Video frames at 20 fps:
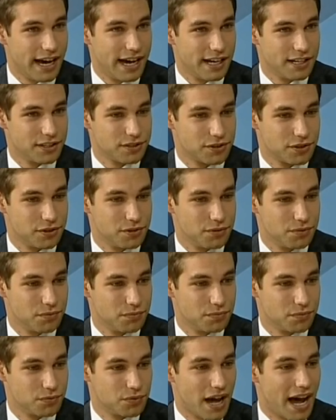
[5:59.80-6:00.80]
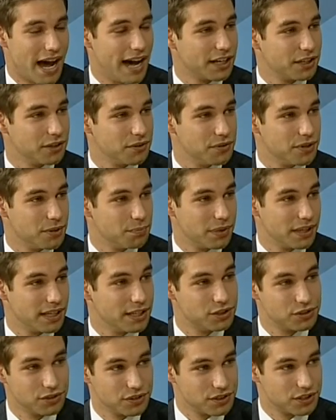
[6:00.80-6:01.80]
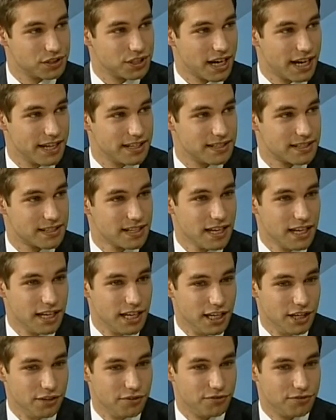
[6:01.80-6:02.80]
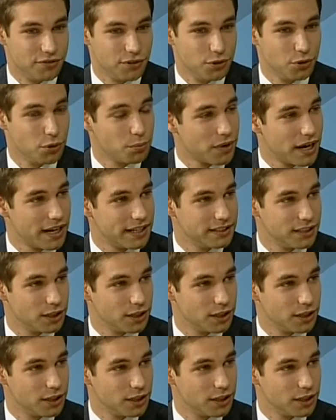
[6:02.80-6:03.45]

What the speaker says: to argue that police shouldn't chase. If you're breaking the